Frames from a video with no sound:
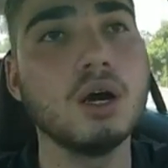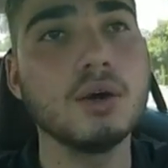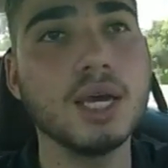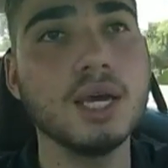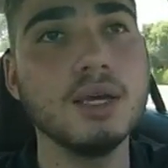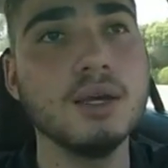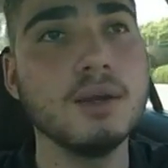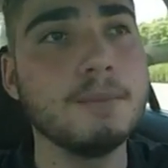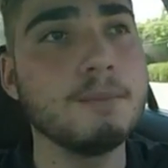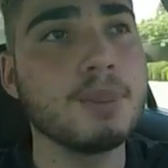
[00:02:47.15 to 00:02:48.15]
Okay.
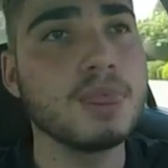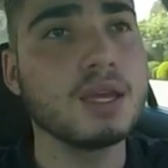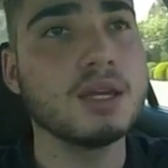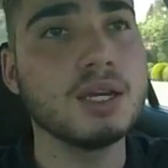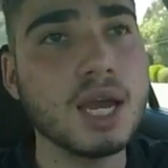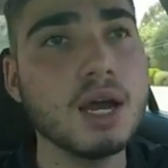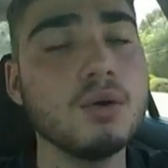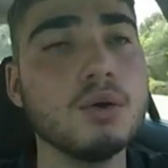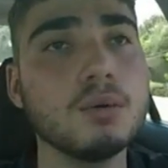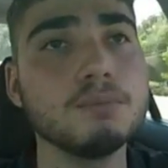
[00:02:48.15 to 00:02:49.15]

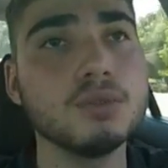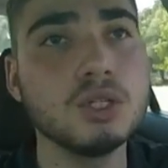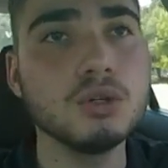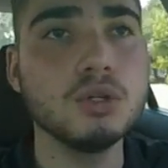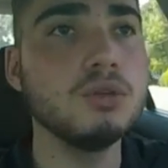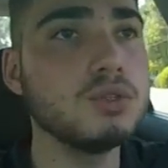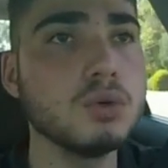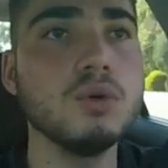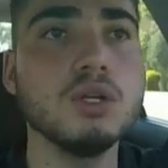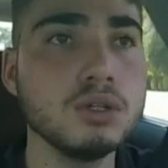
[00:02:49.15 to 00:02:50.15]
Now, you're
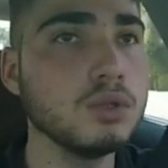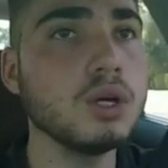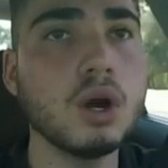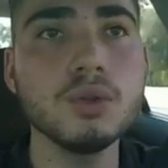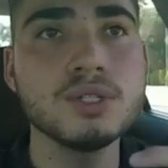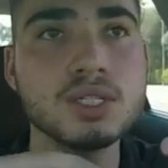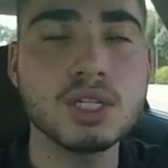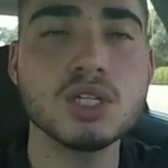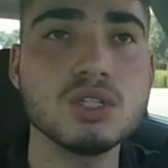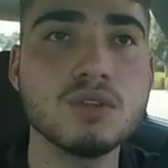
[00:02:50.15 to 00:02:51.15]
doing all these
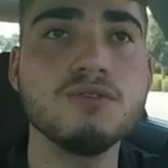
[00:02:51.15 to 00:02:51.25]
decisions.